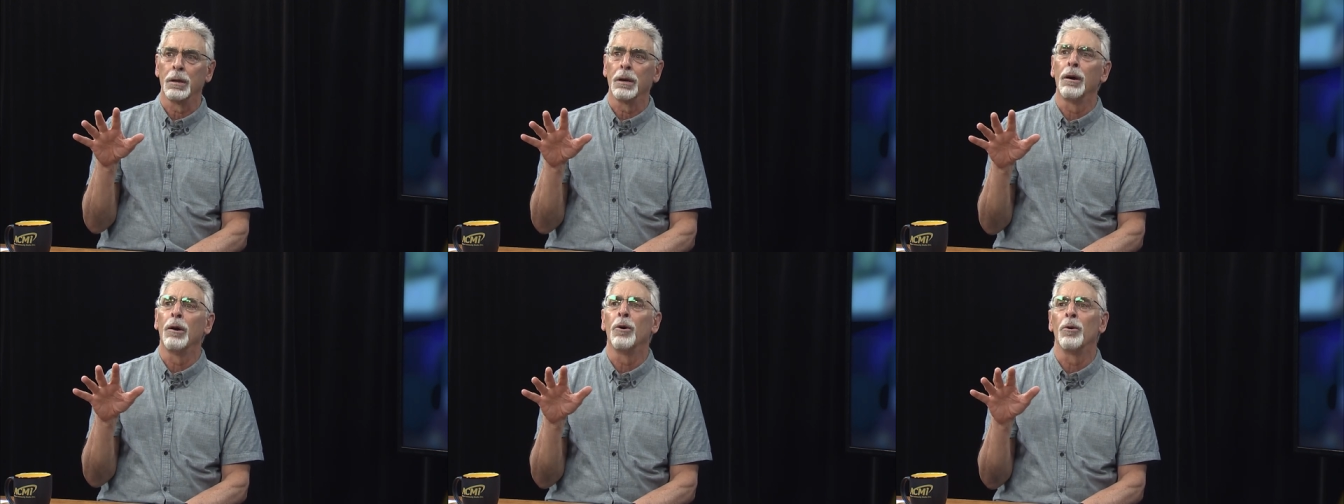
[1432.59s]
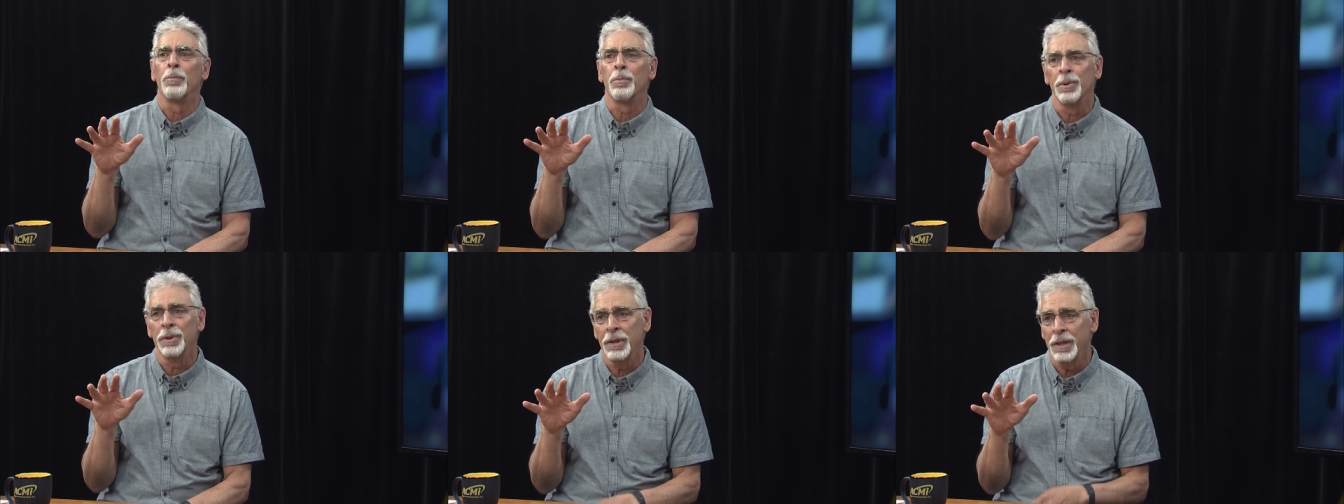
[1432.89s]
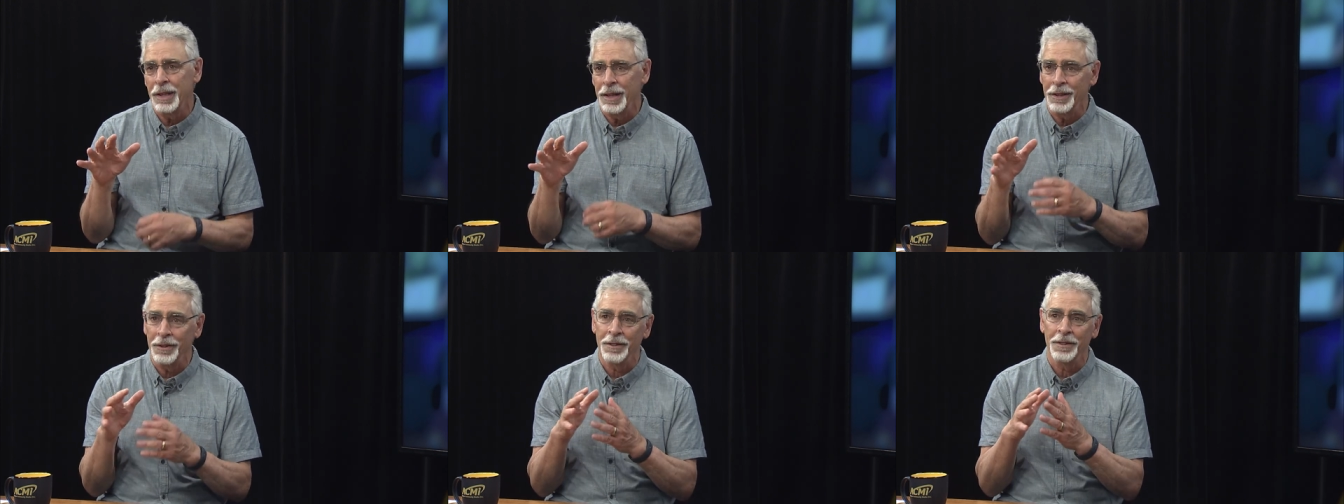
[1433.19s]
oh,
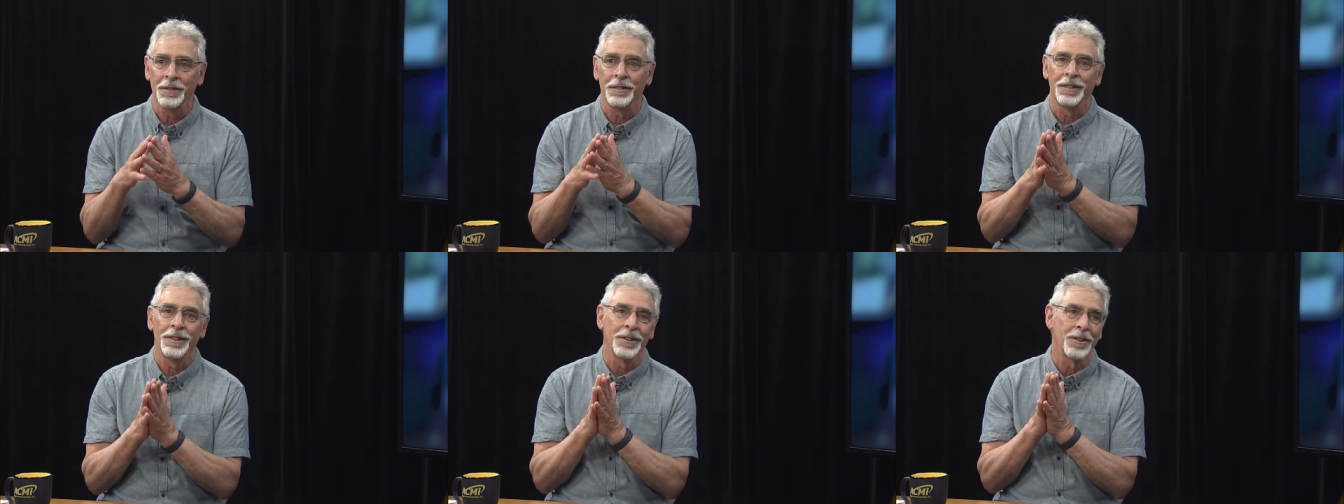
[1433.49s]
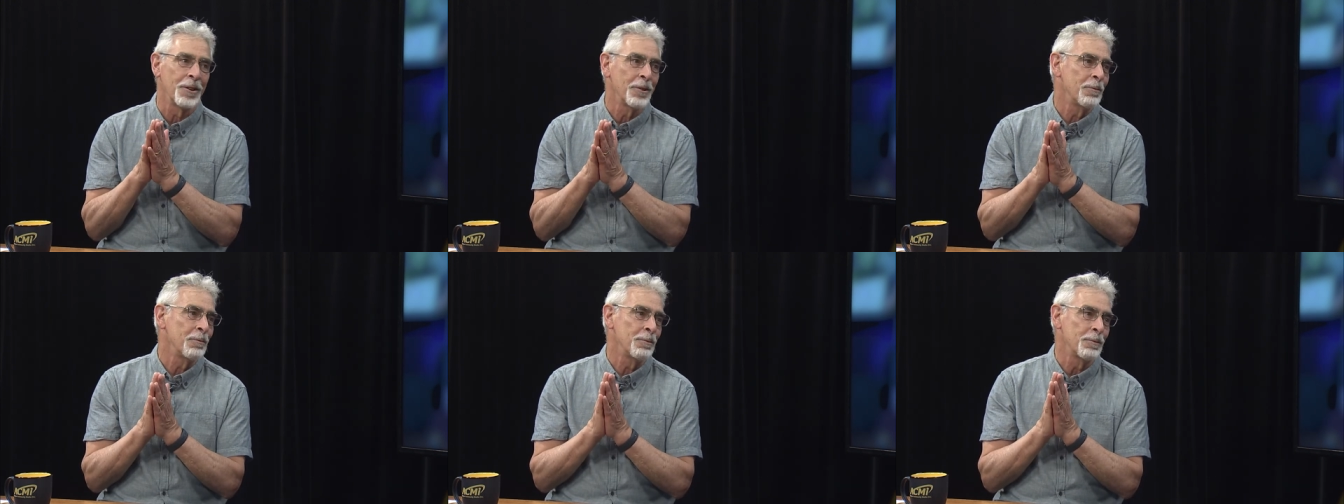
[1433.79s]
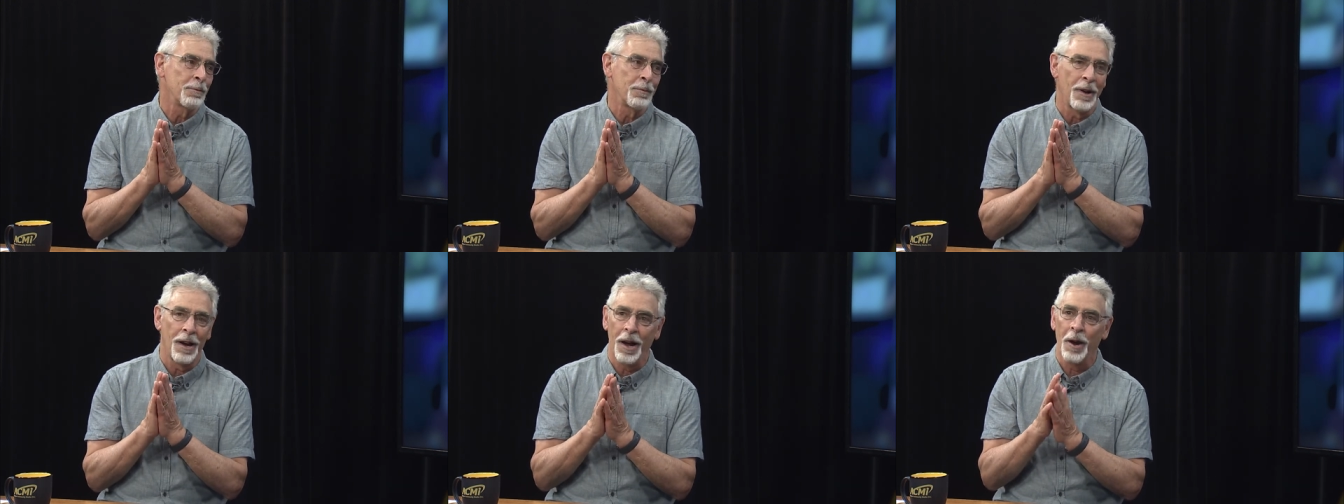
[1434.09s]
please, you know,
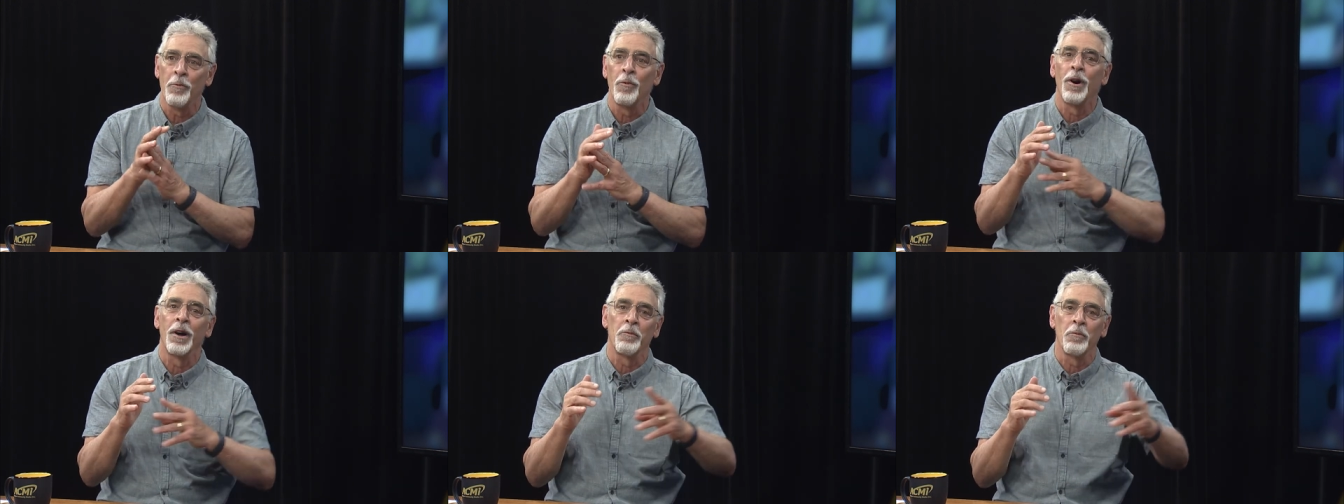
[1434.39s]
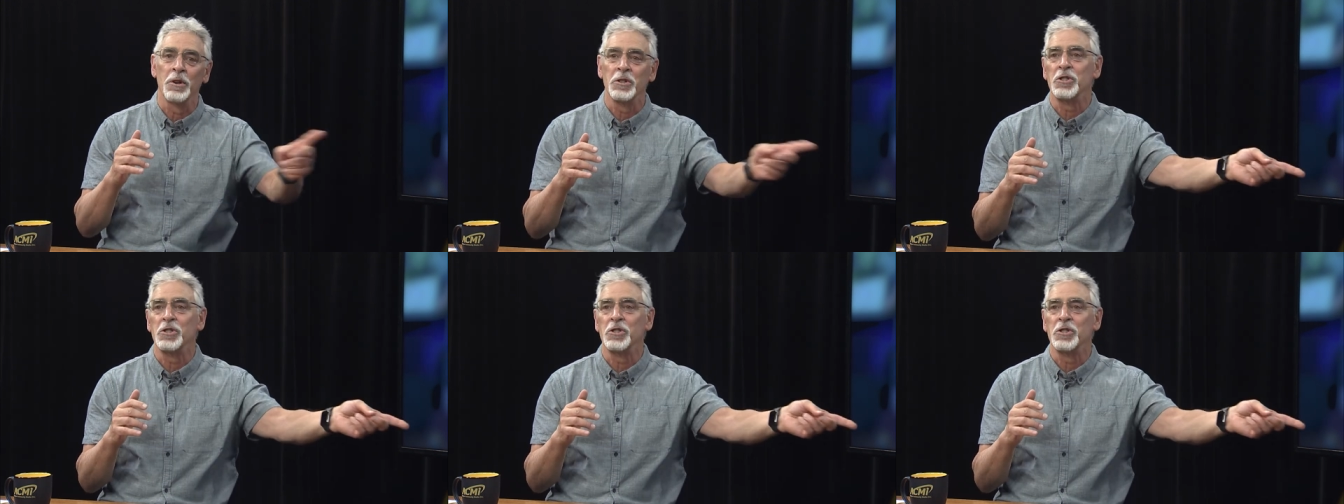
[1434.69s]
I want what